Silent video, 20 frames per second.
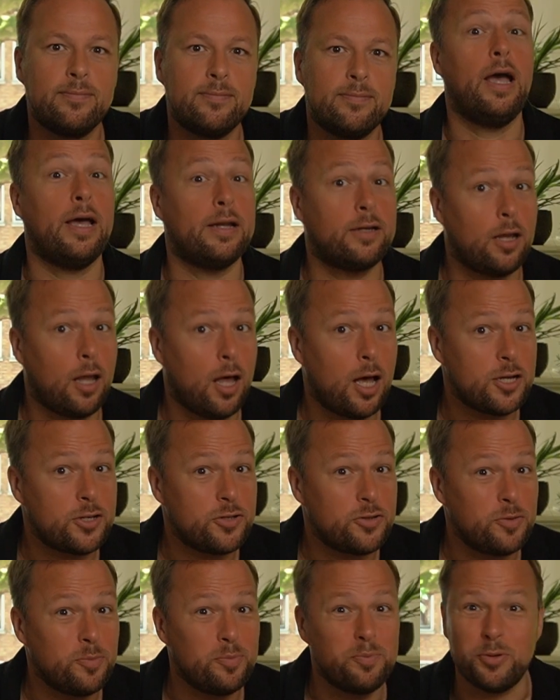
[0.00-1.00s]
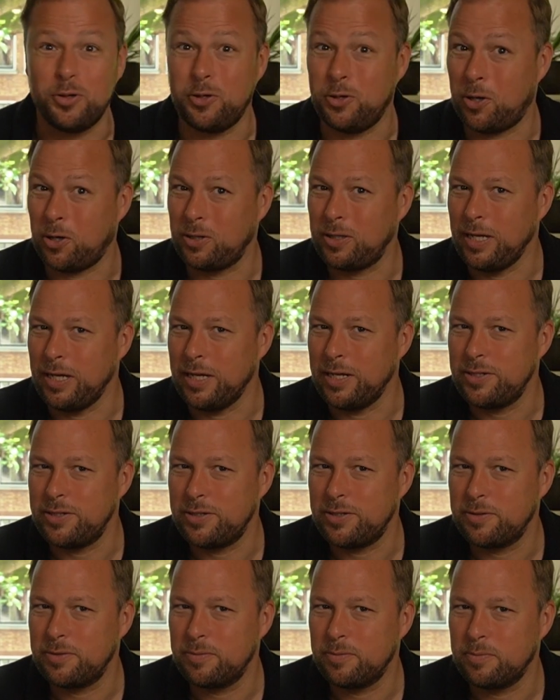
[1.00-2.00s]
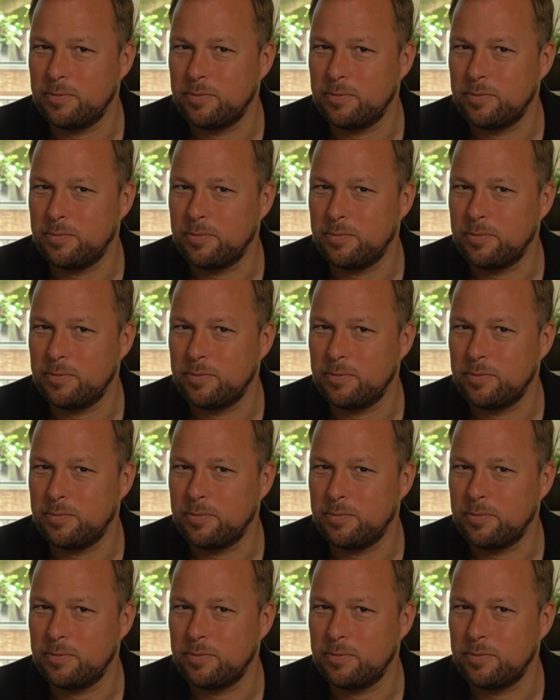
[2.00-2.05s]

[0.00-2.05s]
And last but not least,